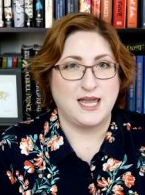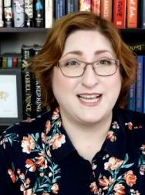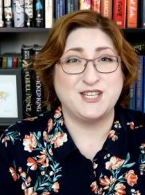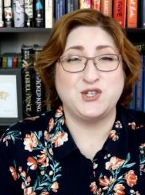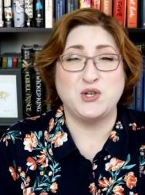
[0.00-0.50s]

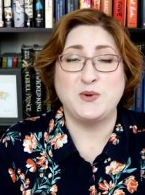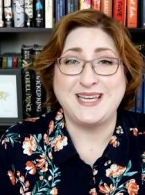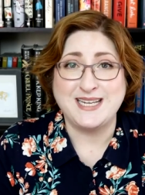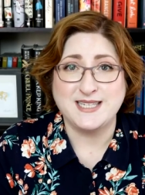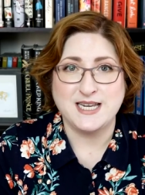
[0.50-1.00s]
Is it too
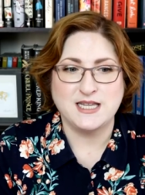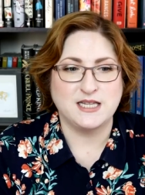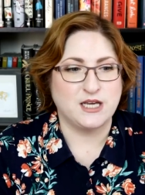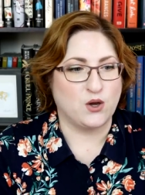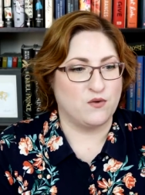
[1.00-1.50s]
easy
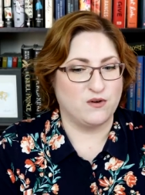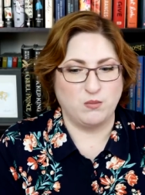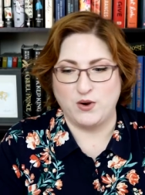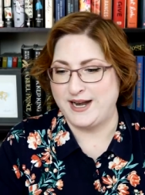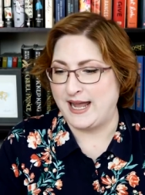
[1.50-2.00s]
that they go from point